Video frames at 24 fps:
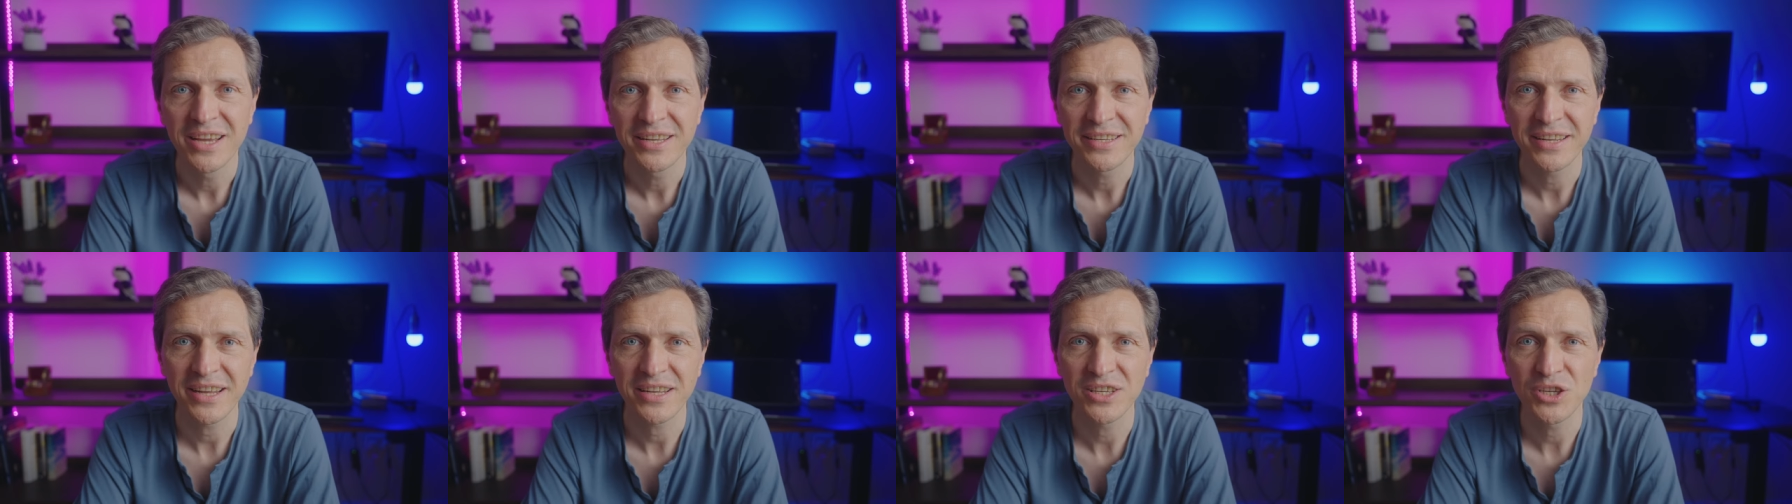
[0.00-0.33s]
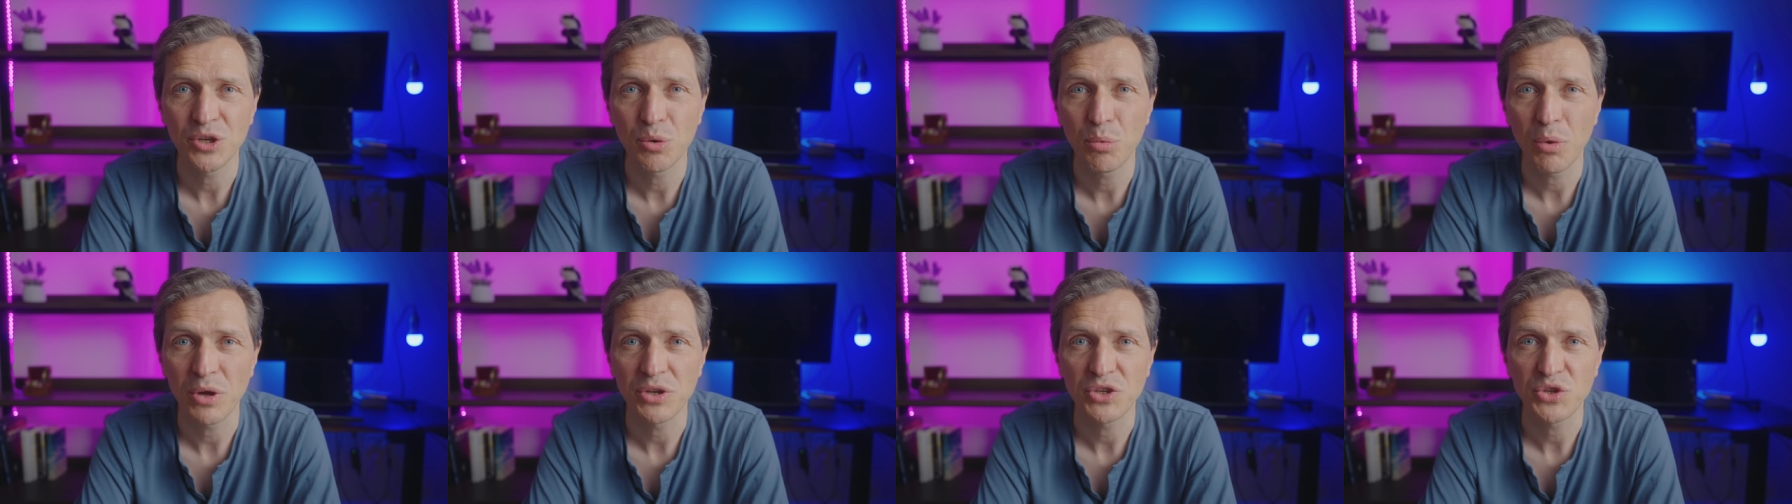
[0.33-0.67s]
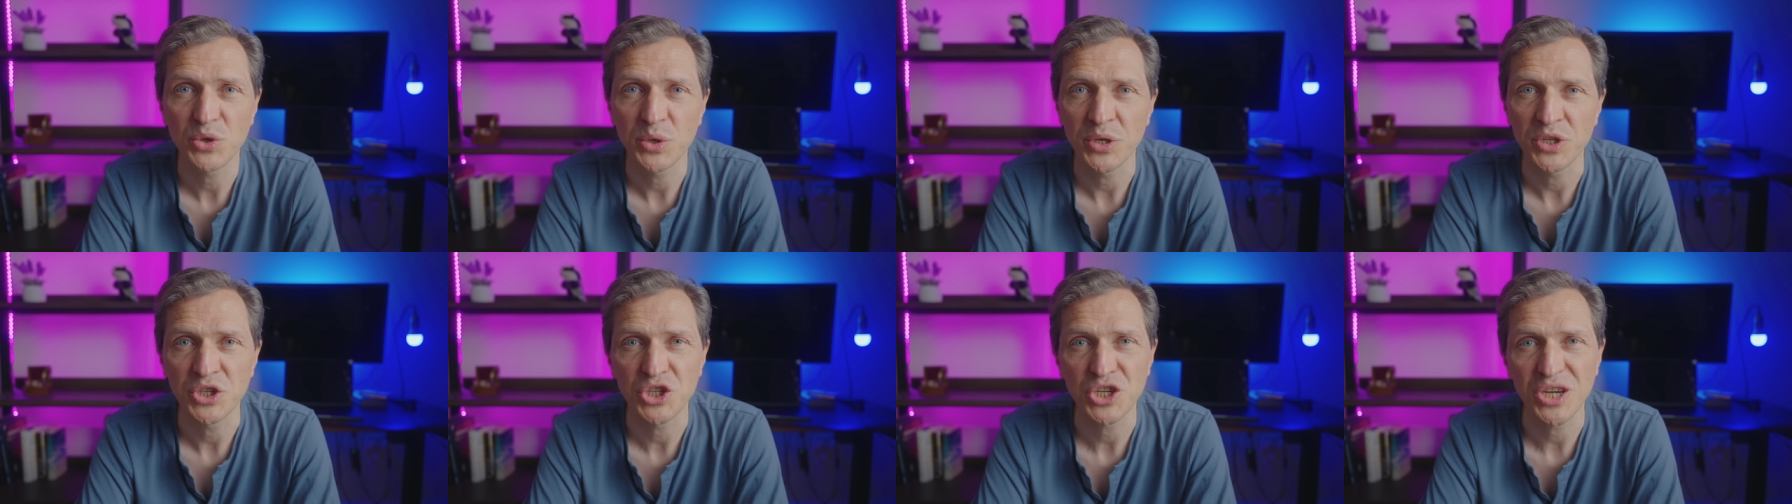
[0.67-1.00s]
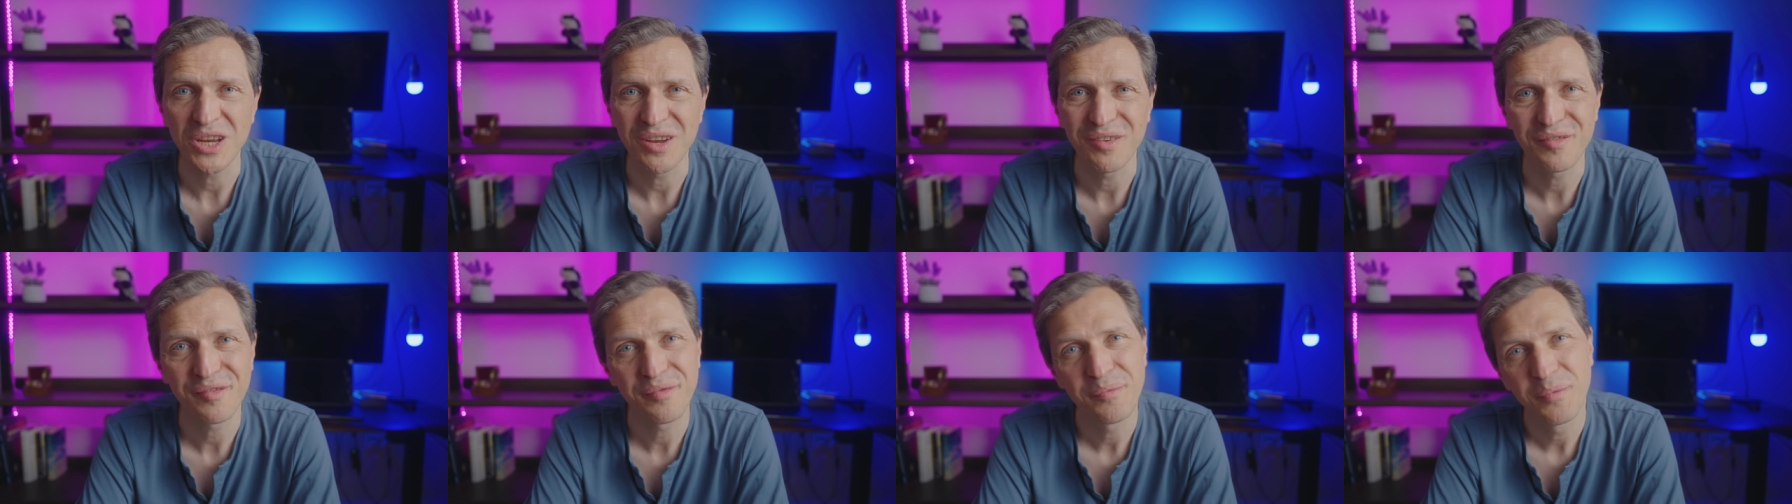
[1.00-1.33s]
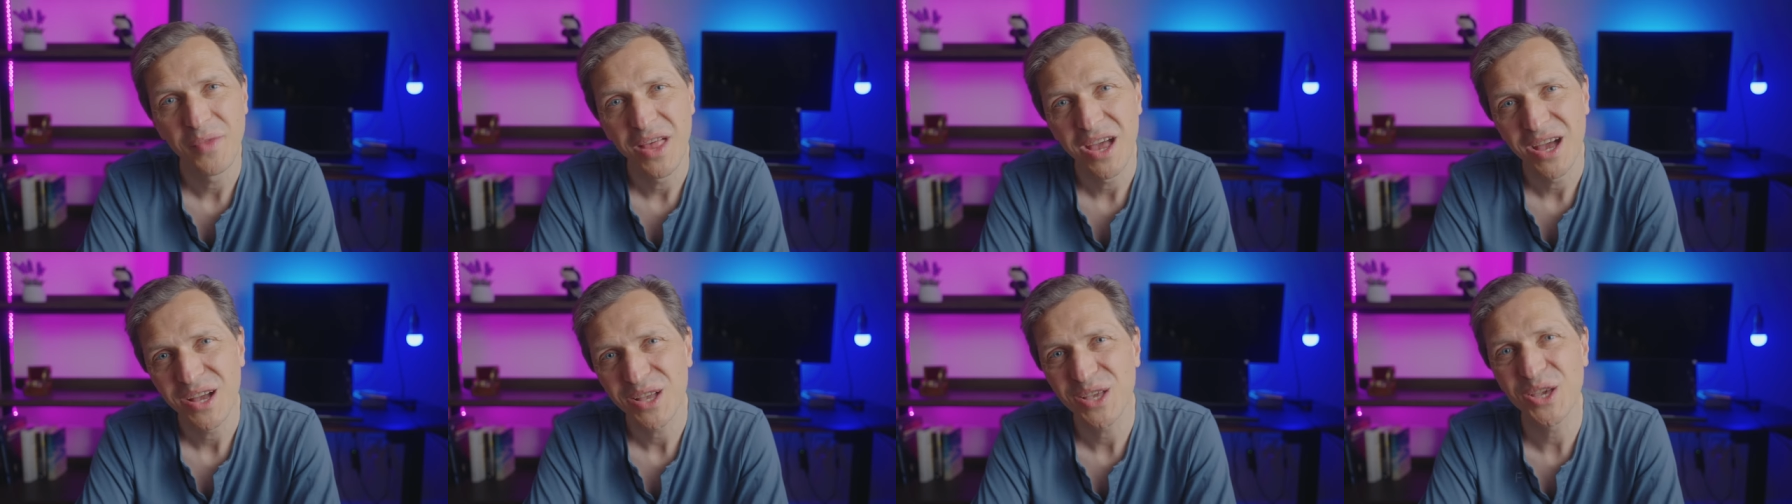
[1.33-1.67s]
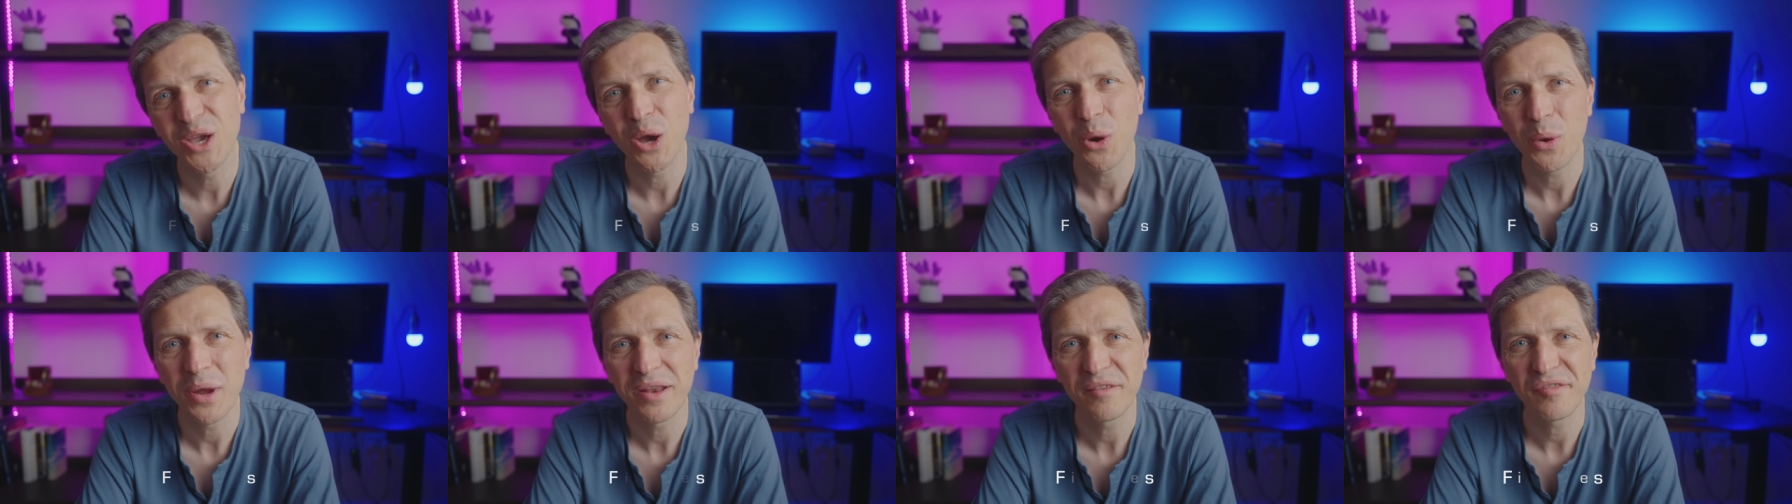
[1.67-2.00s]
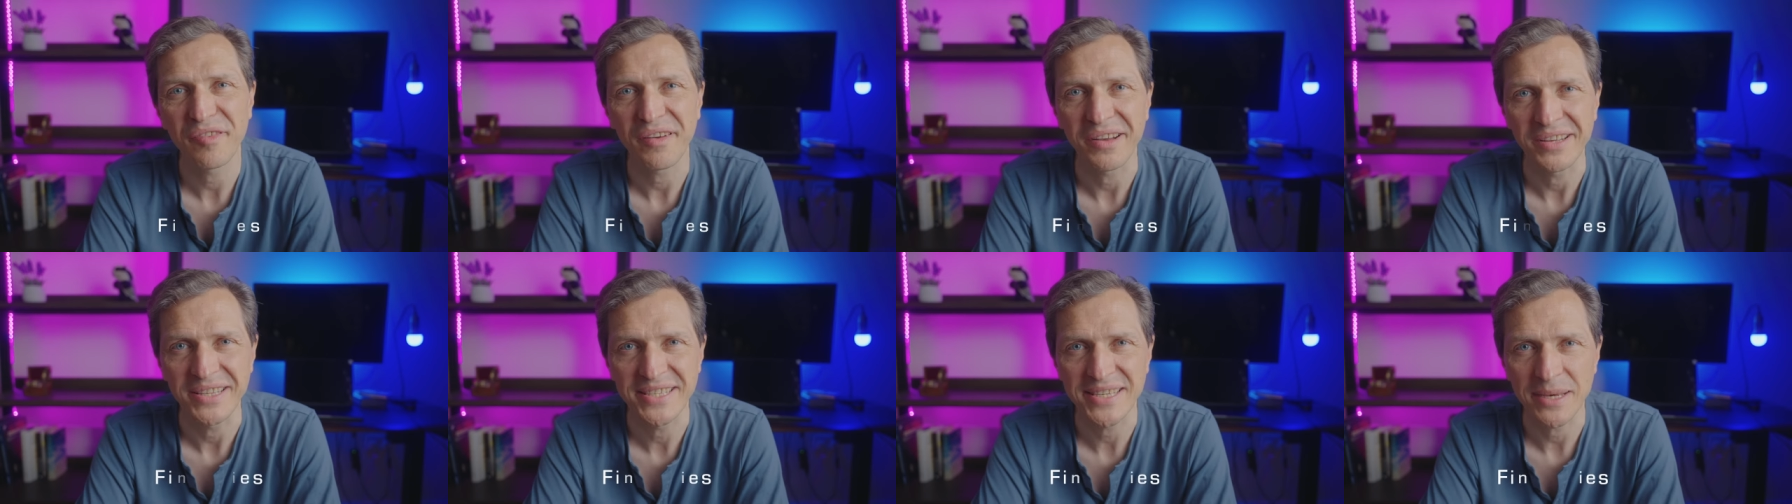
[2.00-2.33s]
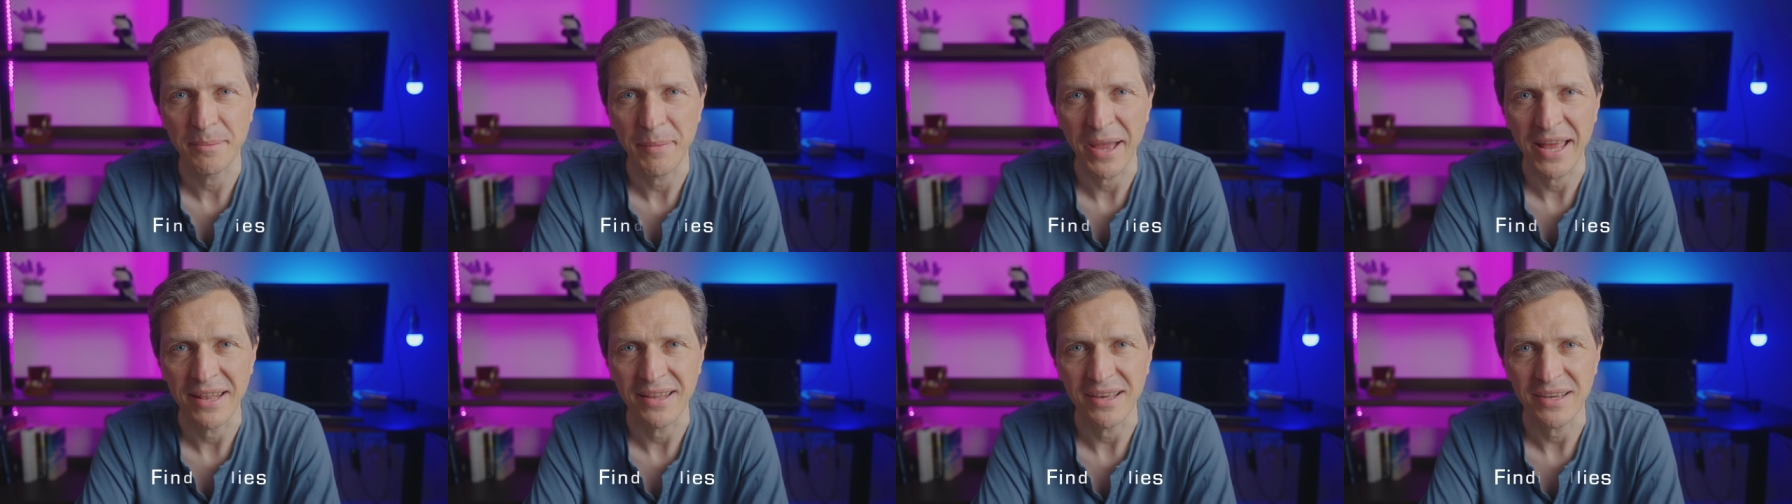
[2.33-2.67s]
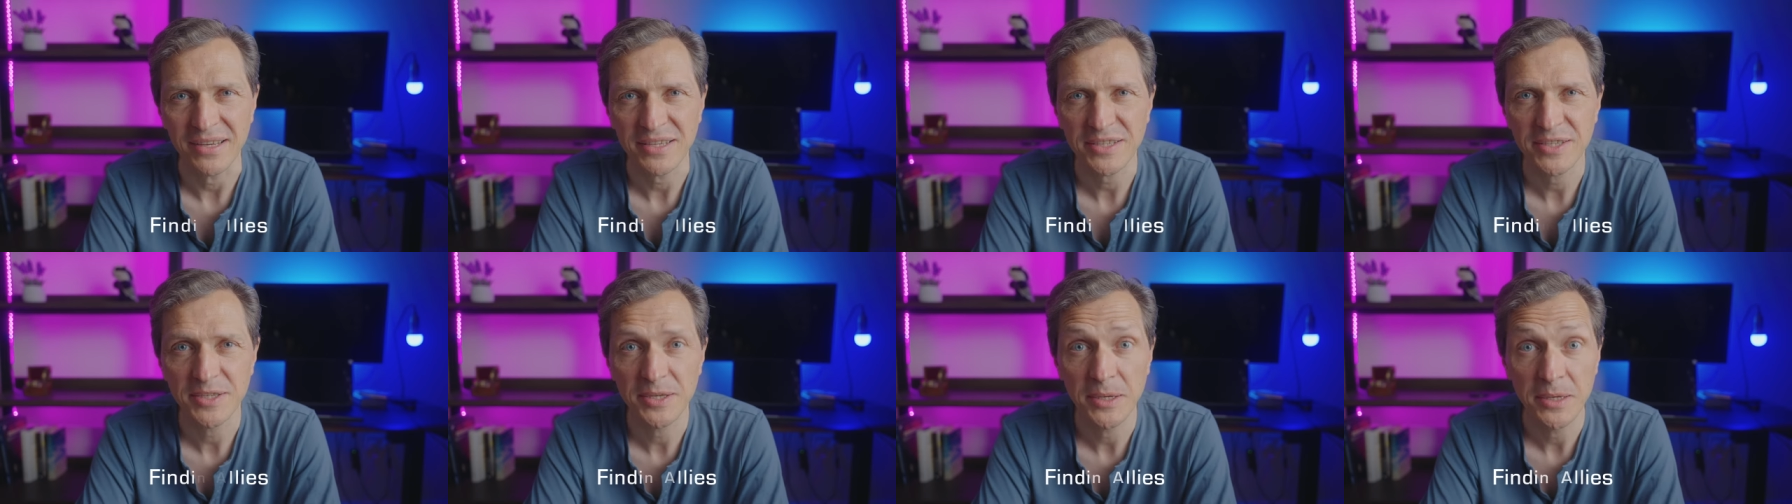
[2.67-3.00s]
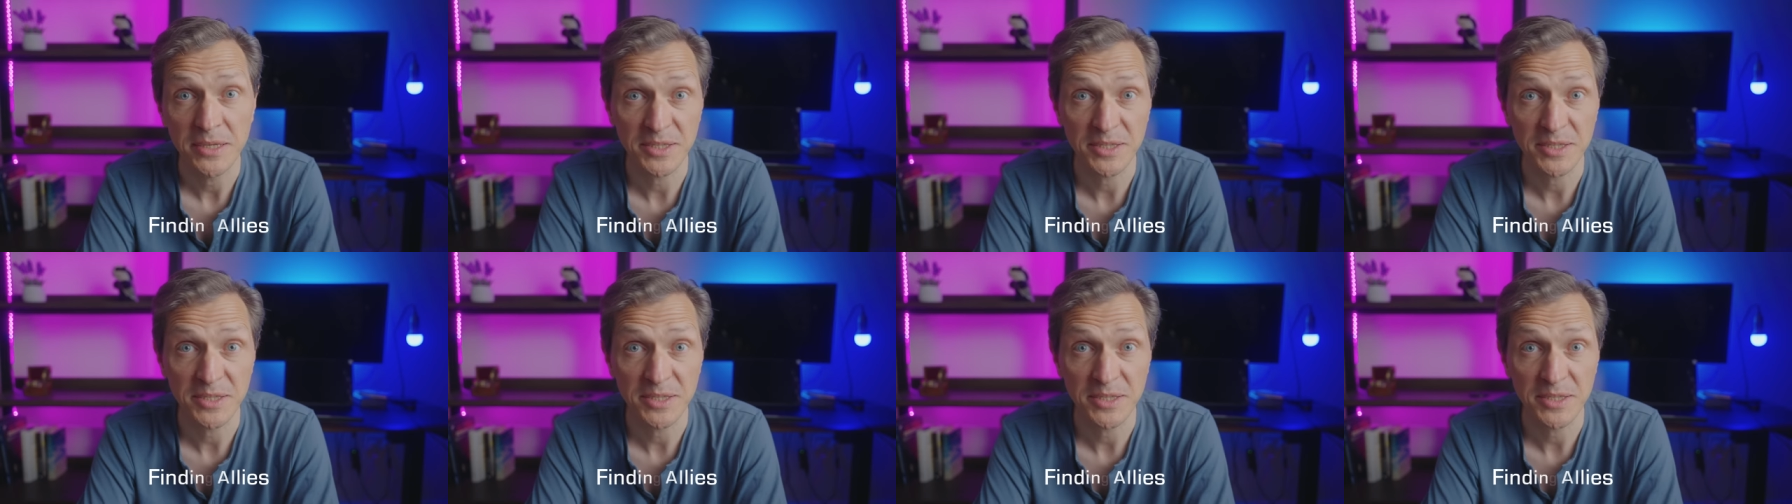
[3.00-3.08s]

that you want to achieve, go and find some allies.